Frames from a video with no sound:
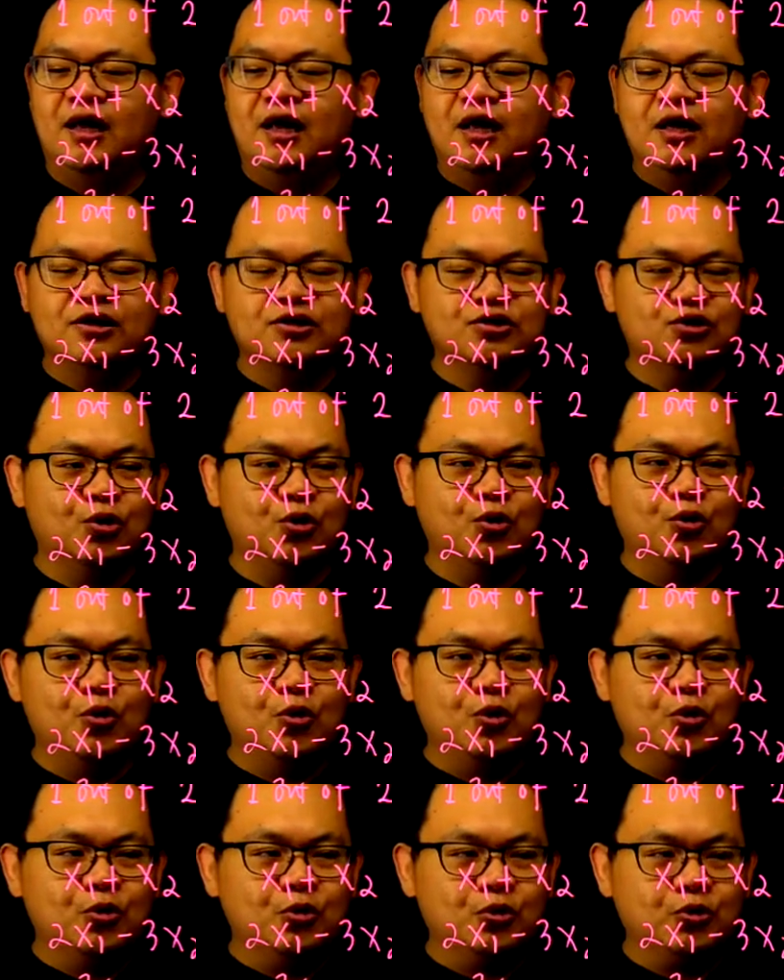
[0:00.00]
So
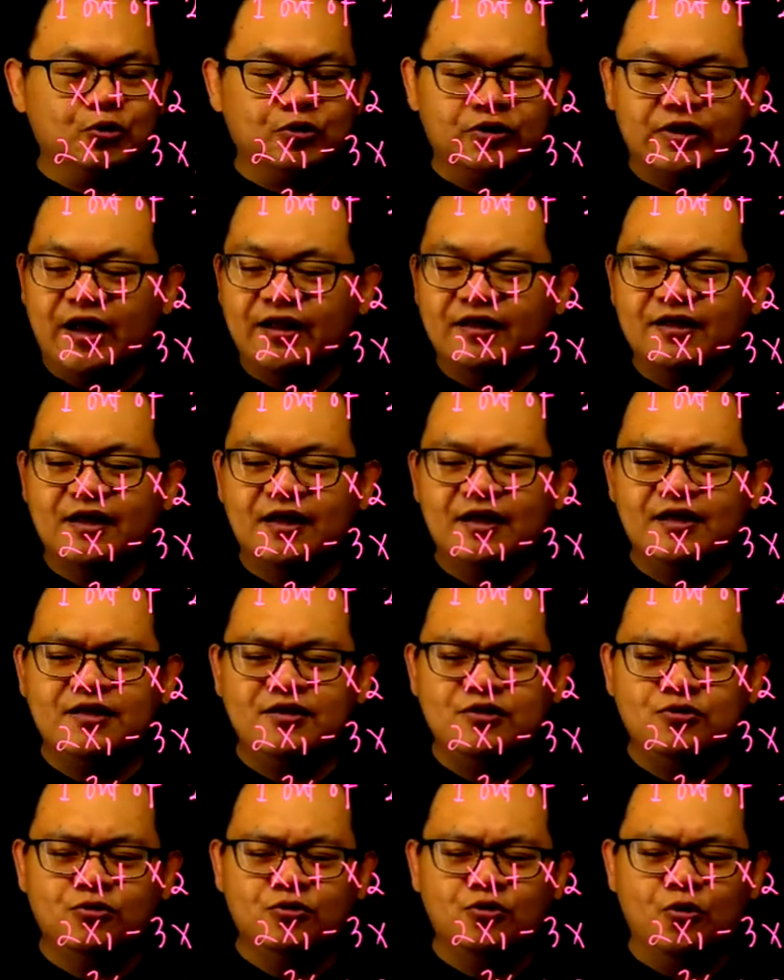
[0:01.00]
technically,
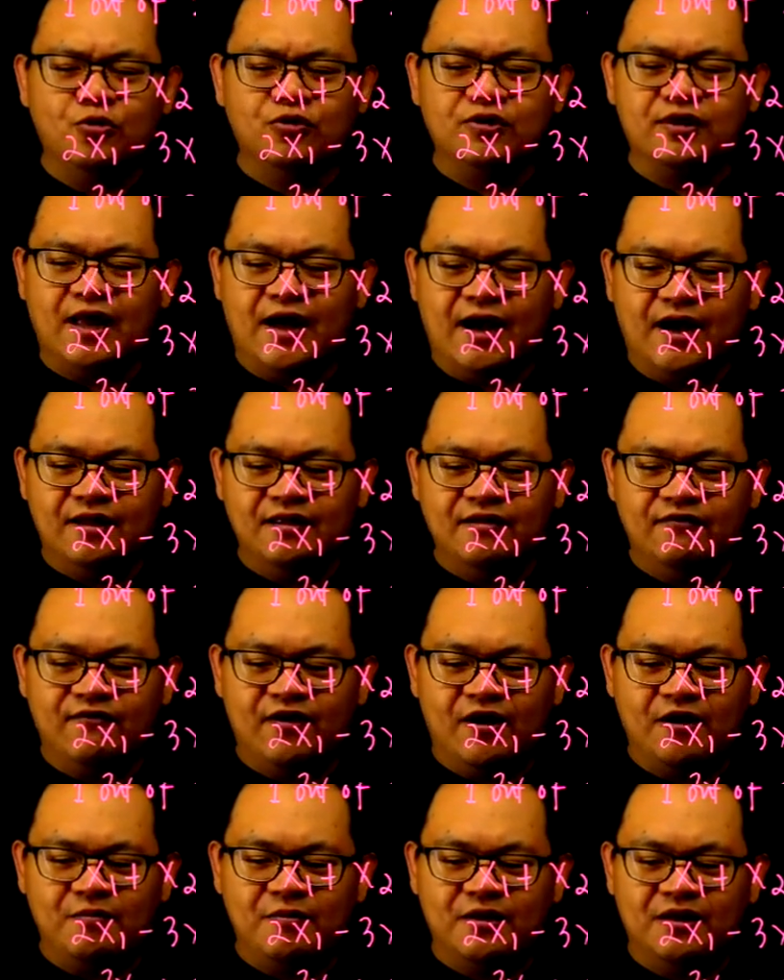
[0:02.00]
you don't add a
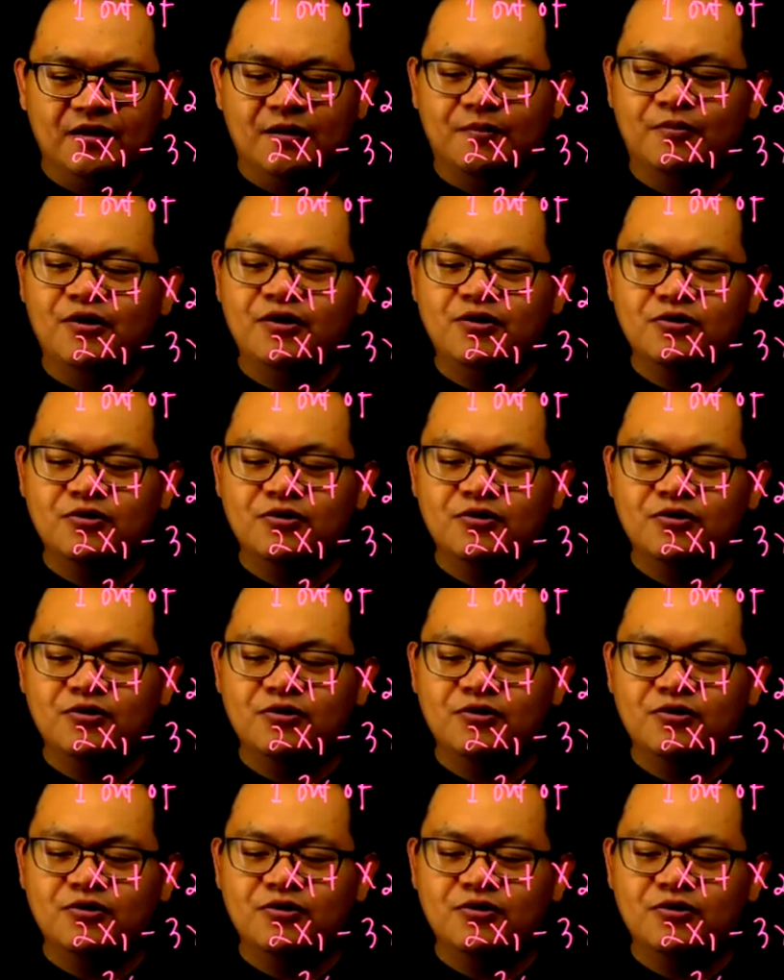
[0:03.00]
very big number,